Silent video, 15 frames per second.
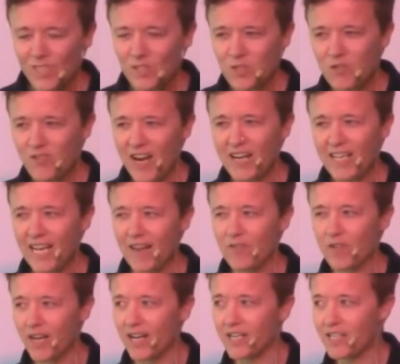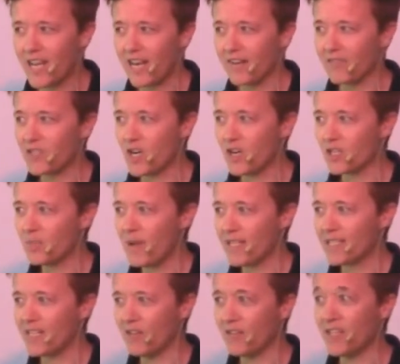So finally, after I had kind of talked
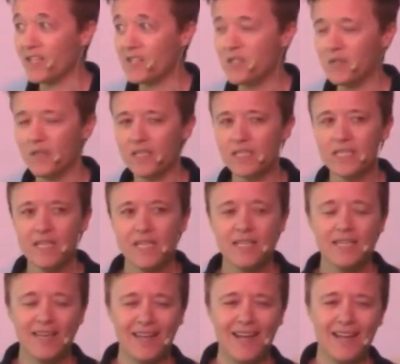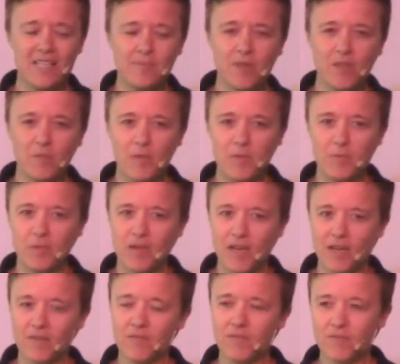myself into it and had some other people
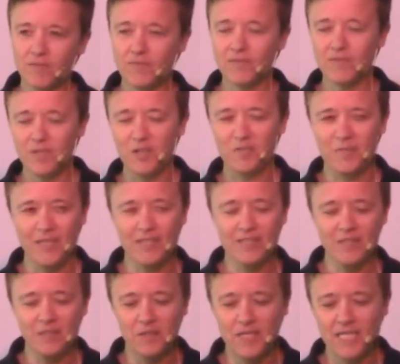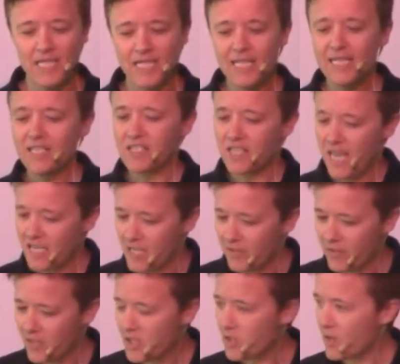kind of talk me into it, signed
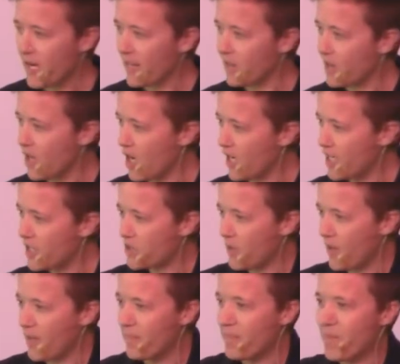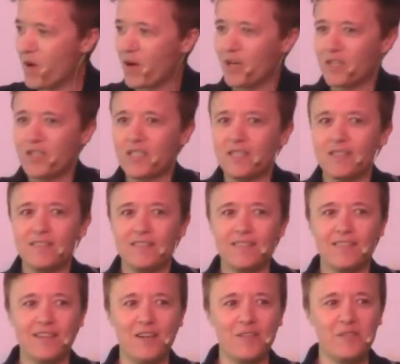up for the triathlon. And so I embarked
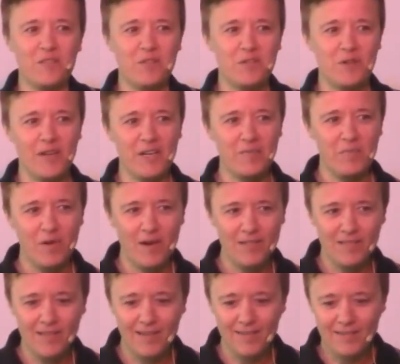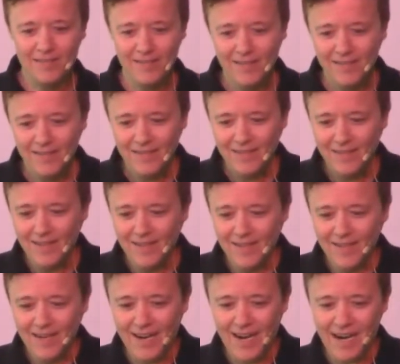on this training process,
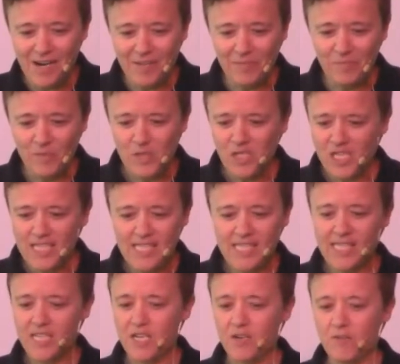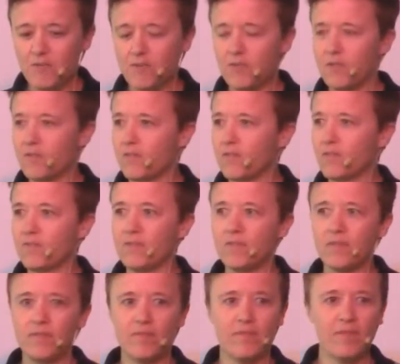um, which consisted of
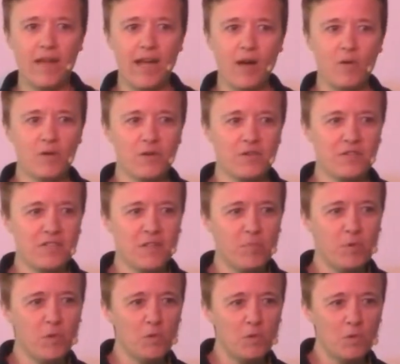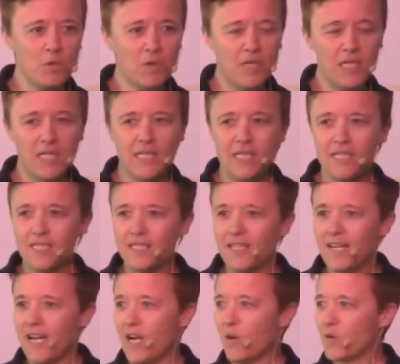hours in the pool,
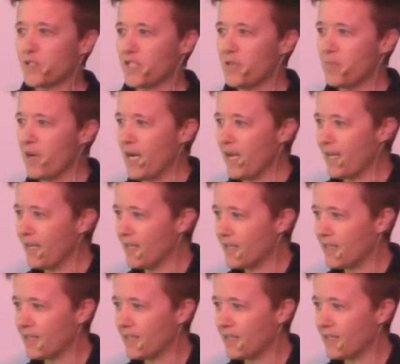hours on the bike,